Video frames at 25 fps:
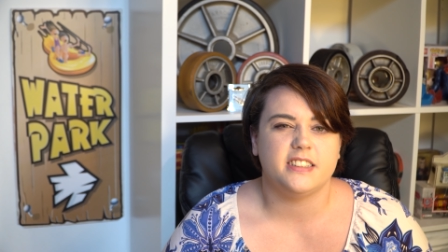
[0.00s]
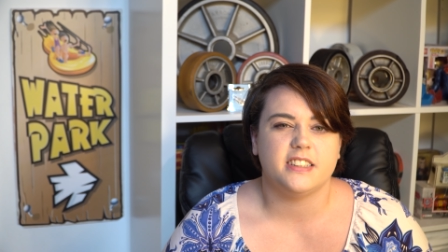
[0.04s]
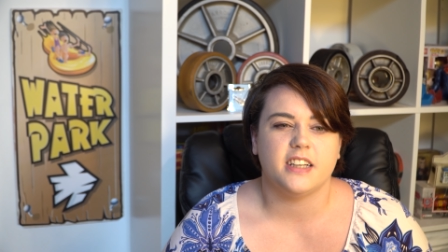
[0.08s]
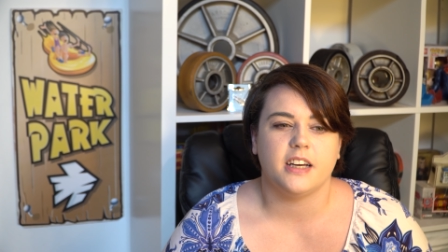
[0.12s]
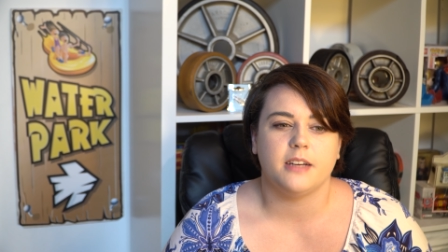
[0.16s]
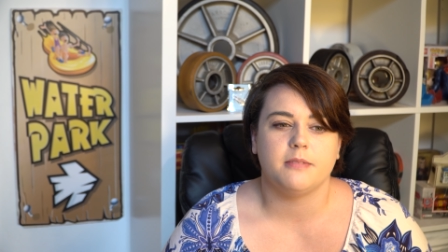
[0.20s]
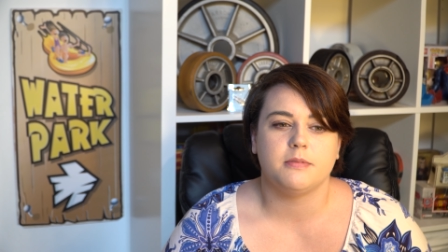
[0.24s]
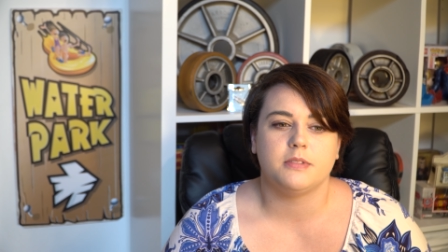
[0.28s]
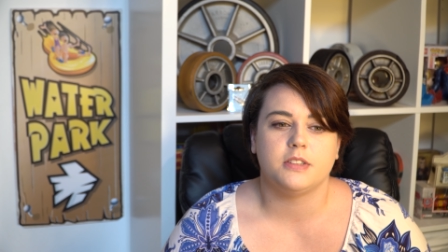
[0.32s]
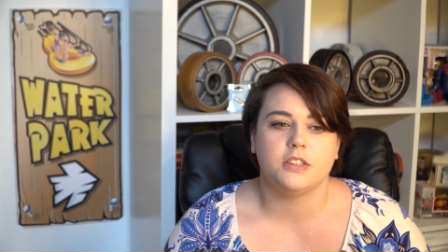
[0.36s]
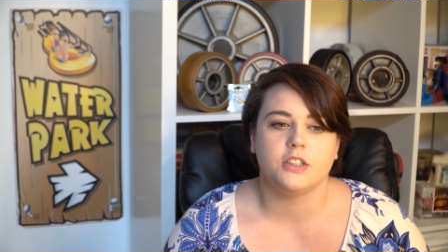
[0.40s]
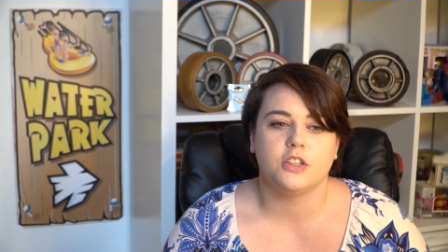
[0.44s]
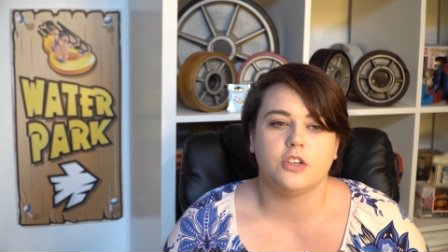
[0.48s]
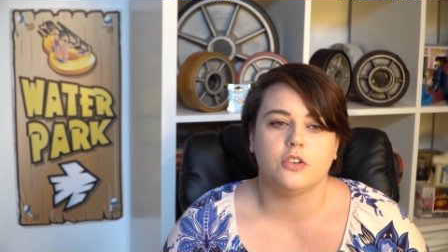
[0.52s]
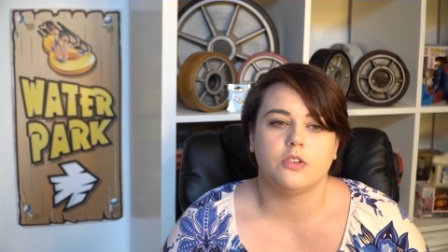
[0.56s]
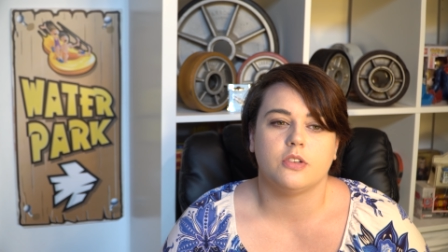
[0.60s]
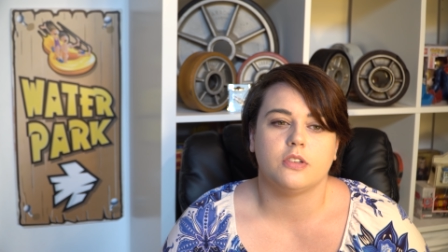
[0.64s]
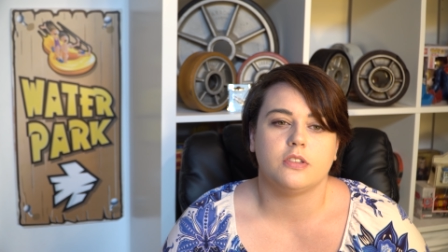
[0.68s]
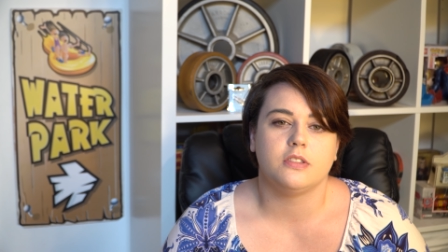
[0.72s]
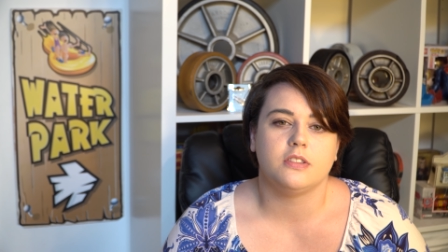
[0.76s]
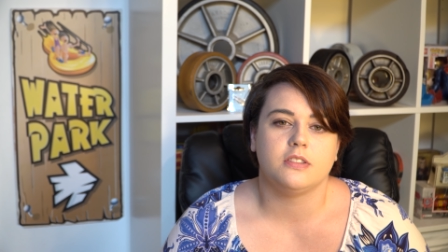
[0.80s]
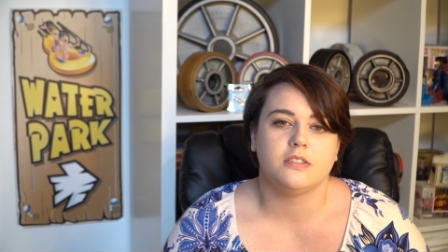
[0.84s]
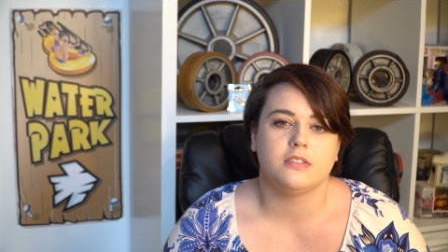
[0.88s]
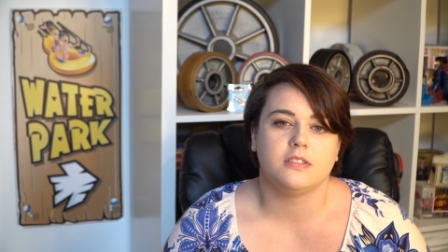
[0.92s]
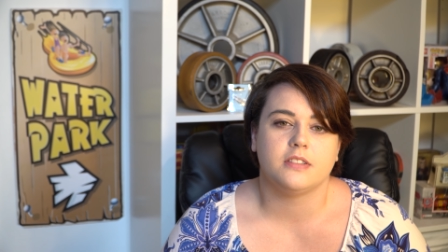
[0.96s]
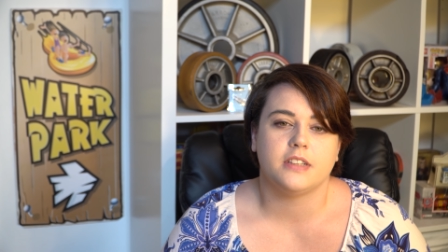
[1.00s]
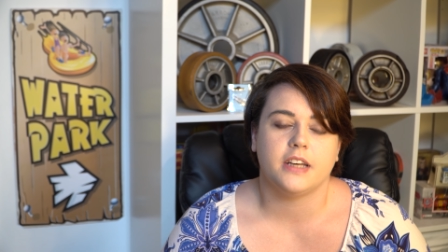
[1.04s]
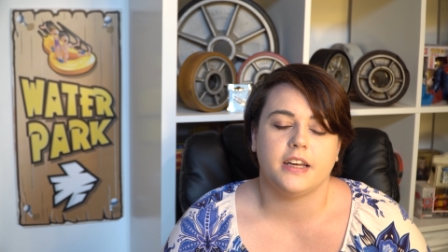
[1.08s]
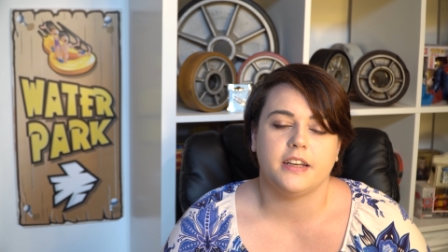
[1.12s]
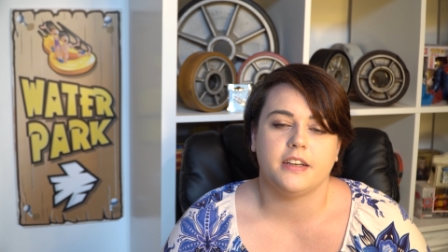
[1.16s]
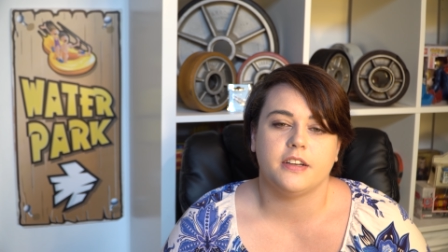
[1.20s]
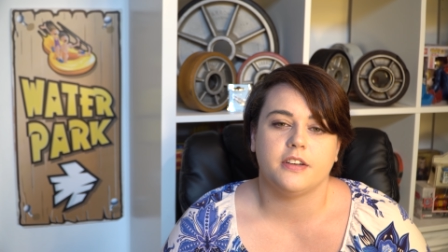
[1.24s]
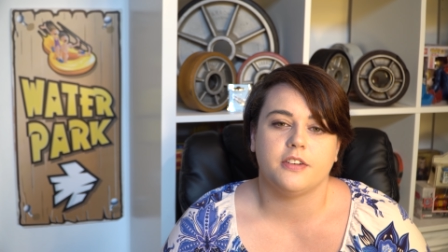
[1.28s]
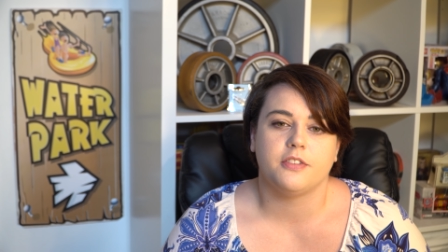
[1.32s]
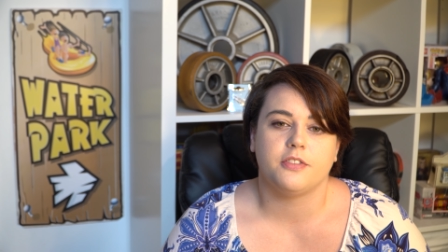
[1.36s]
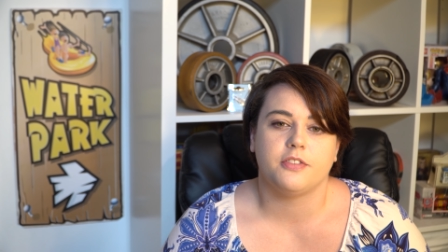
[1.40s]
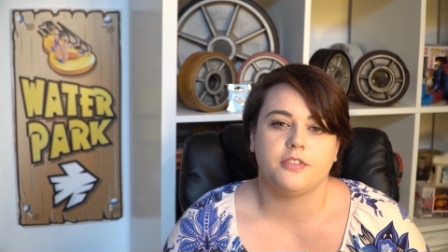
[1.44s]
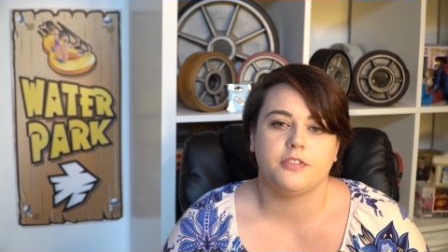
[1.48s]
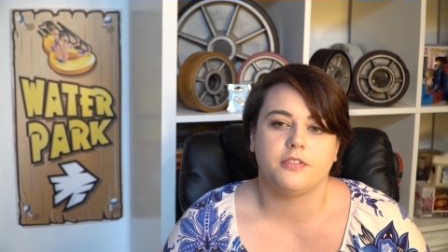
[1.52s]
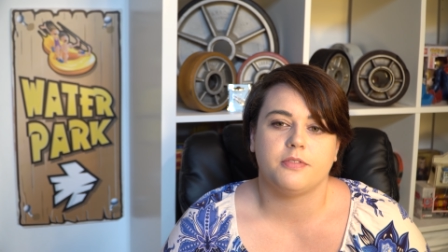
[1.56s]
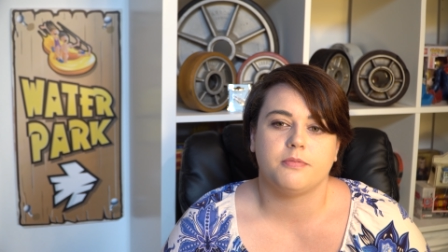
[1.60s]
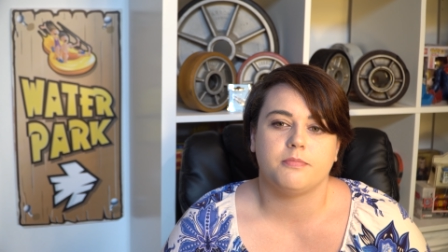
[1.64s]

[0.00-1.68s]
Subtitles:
time to go and kind of